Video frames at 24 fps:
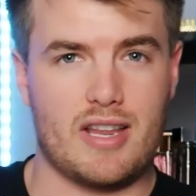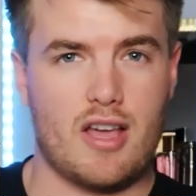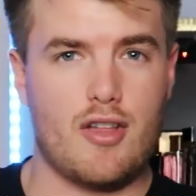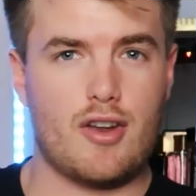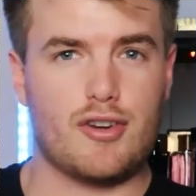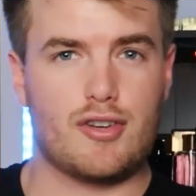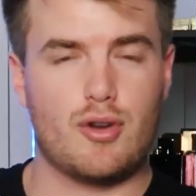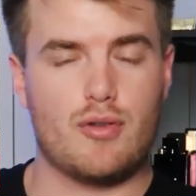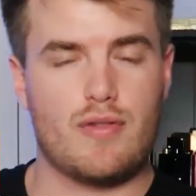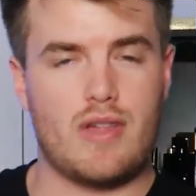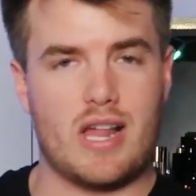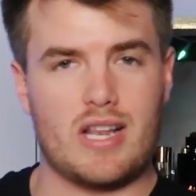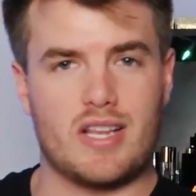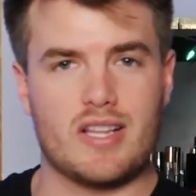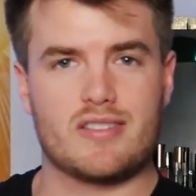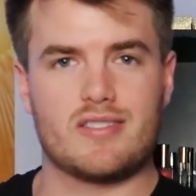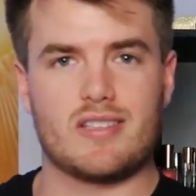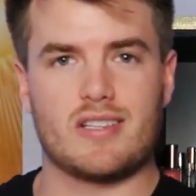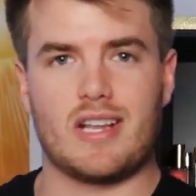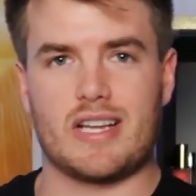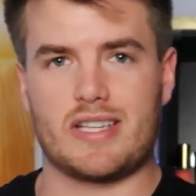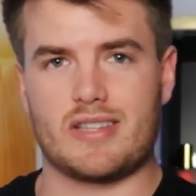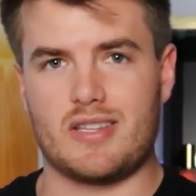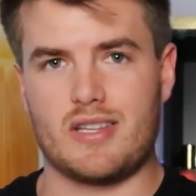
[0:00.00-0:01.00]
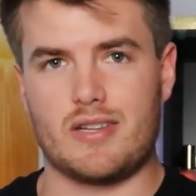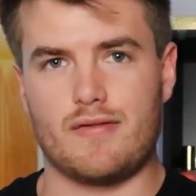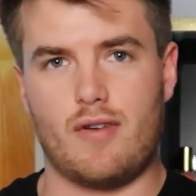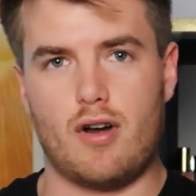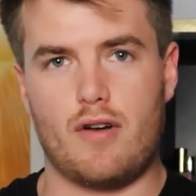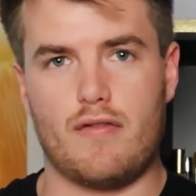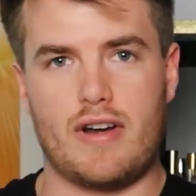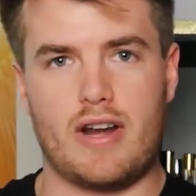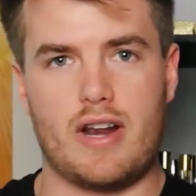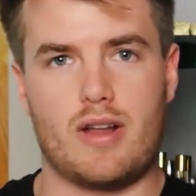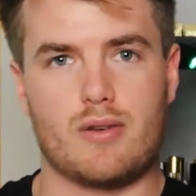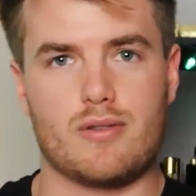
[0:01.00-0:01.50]
the other two that I listed, like the
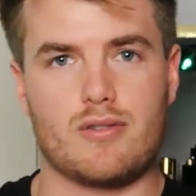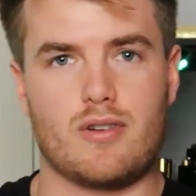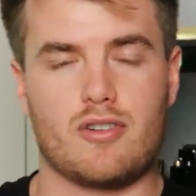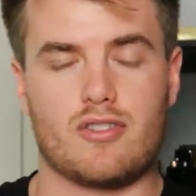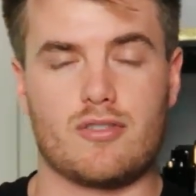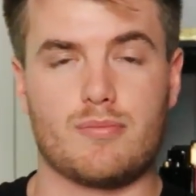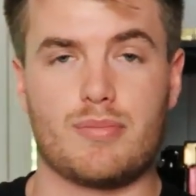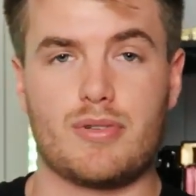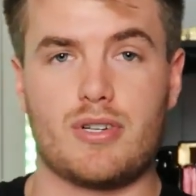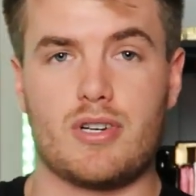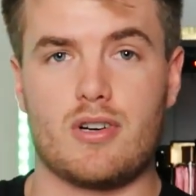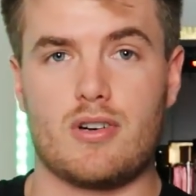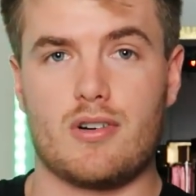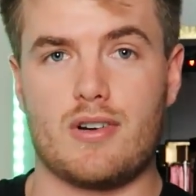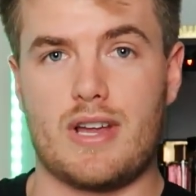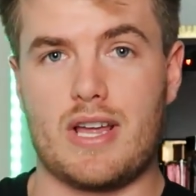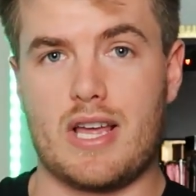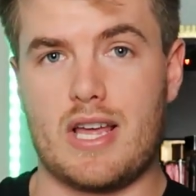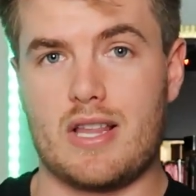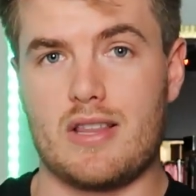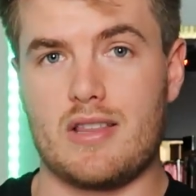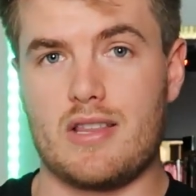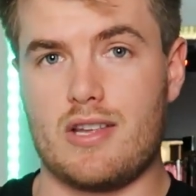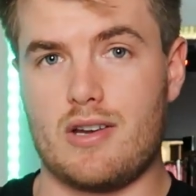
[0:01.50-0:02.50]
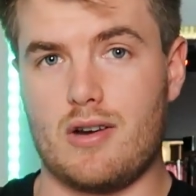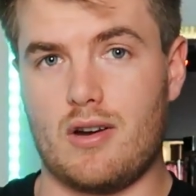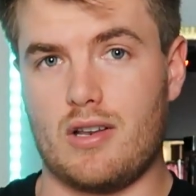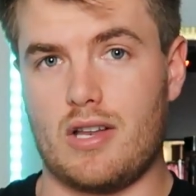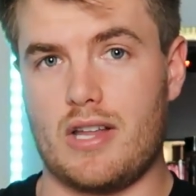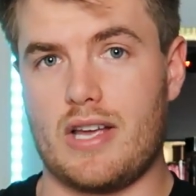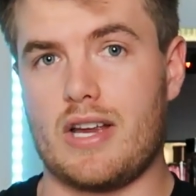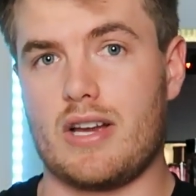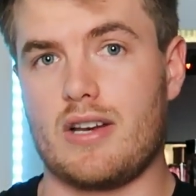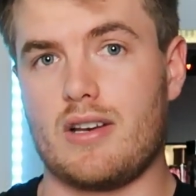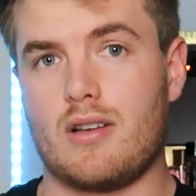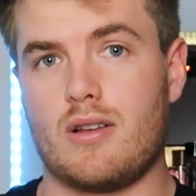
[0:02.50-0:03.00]
Varvatos Artisan Pure and the
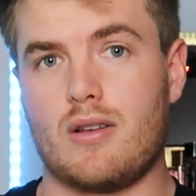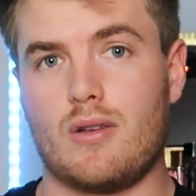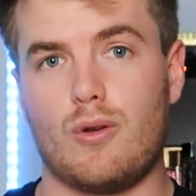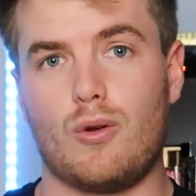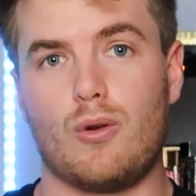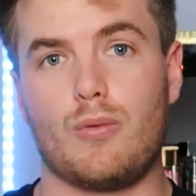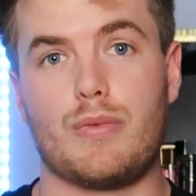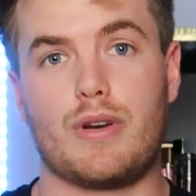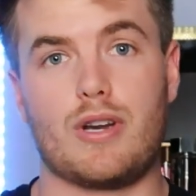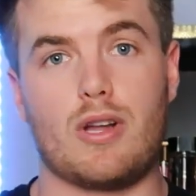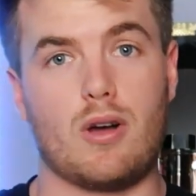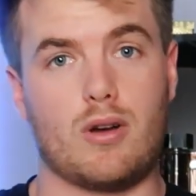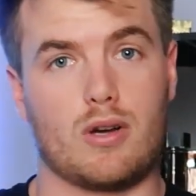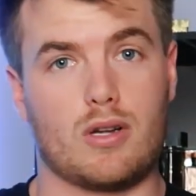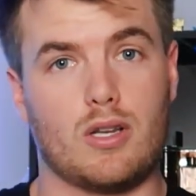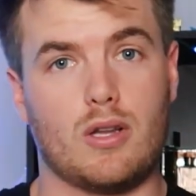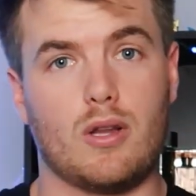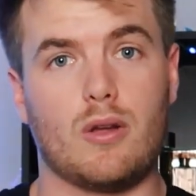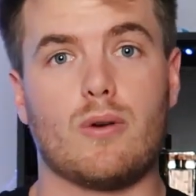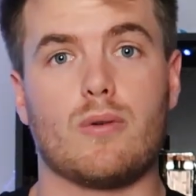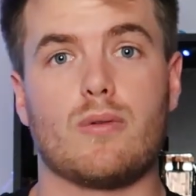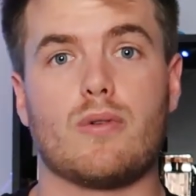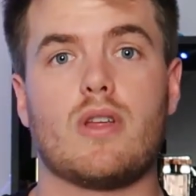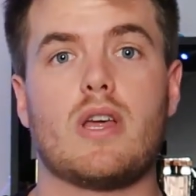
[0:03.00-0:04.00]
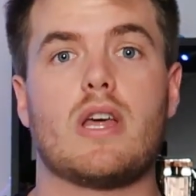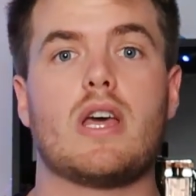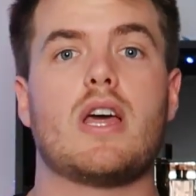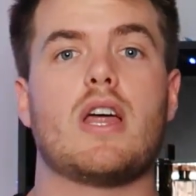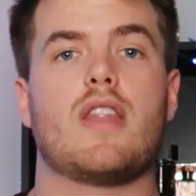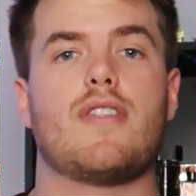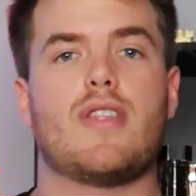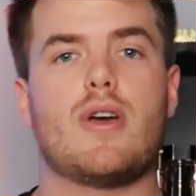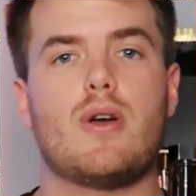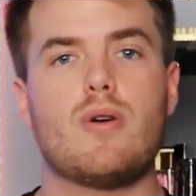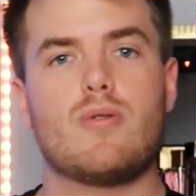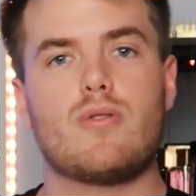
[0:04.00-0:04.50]
Guerlain L'Homme Idéal Cologne,
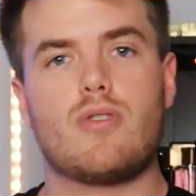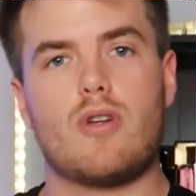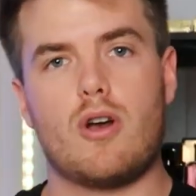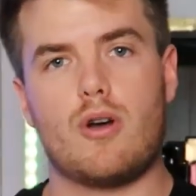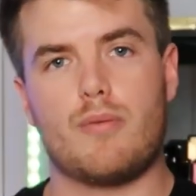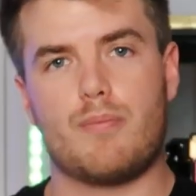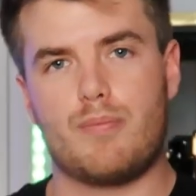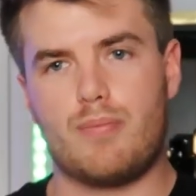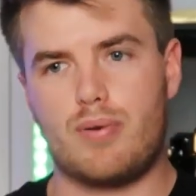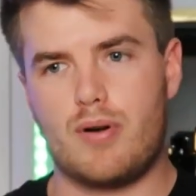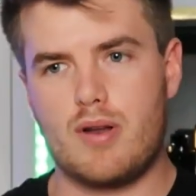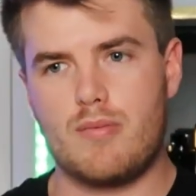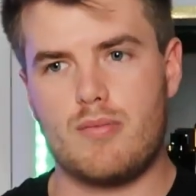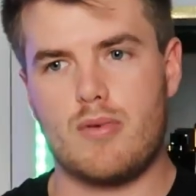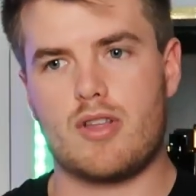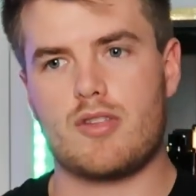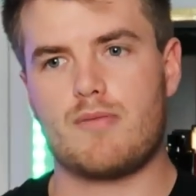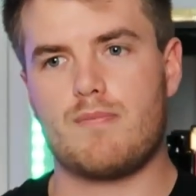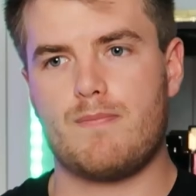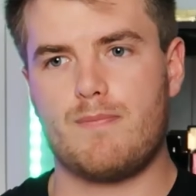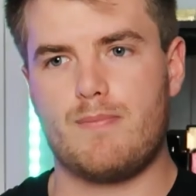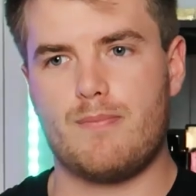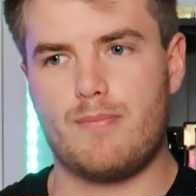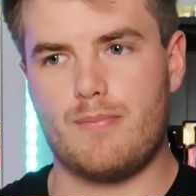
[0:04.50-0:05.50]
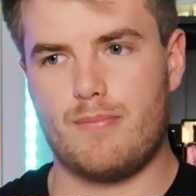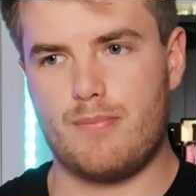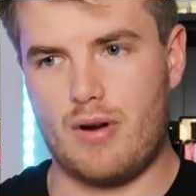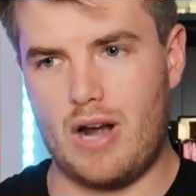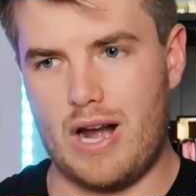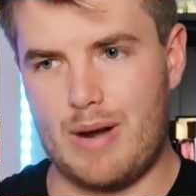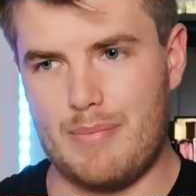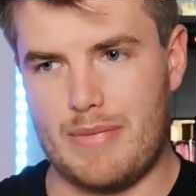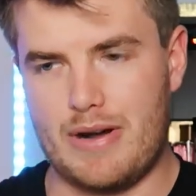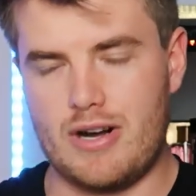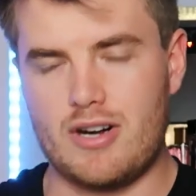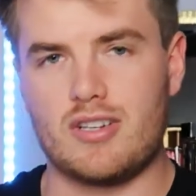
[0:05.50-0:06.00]
those are pretty much
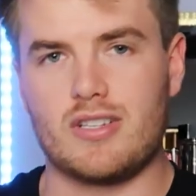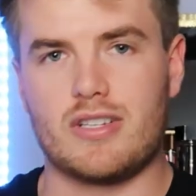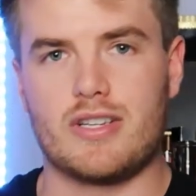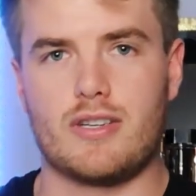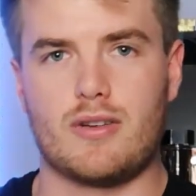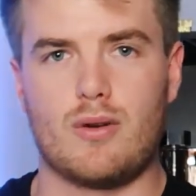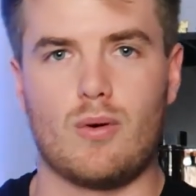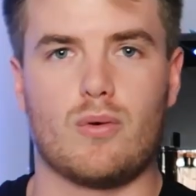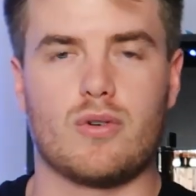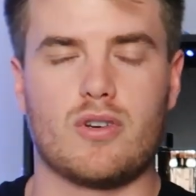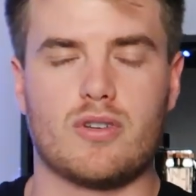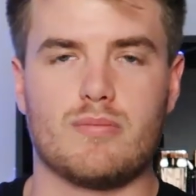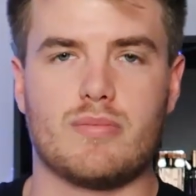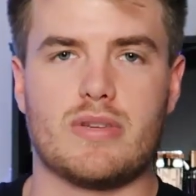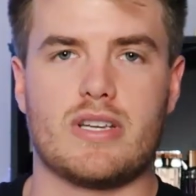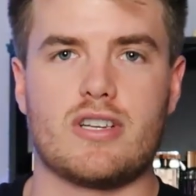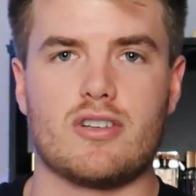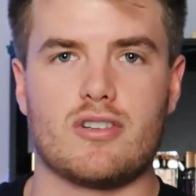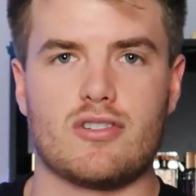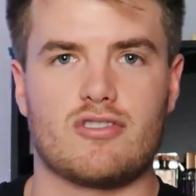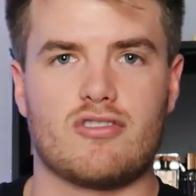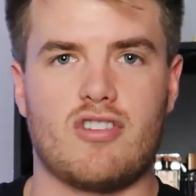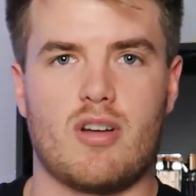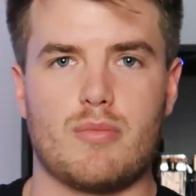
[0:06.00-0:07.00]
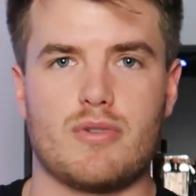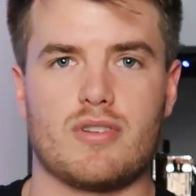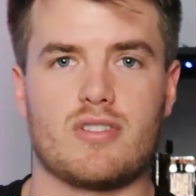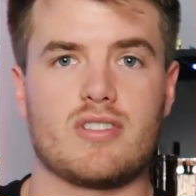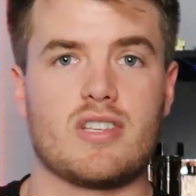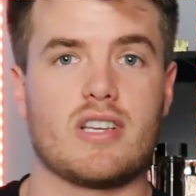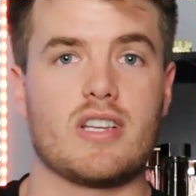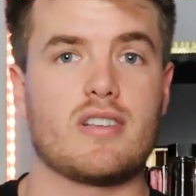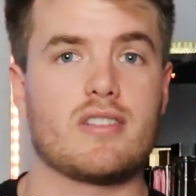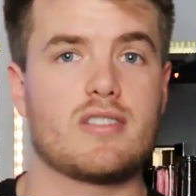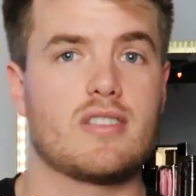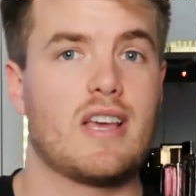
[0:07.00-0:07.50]
primarily going to be your summer
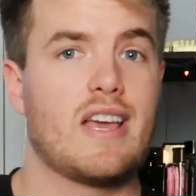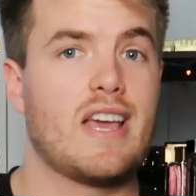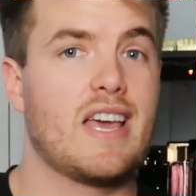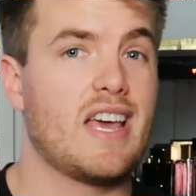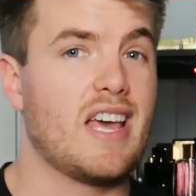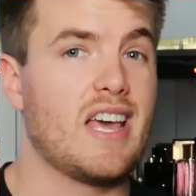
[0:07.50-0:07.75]
scents.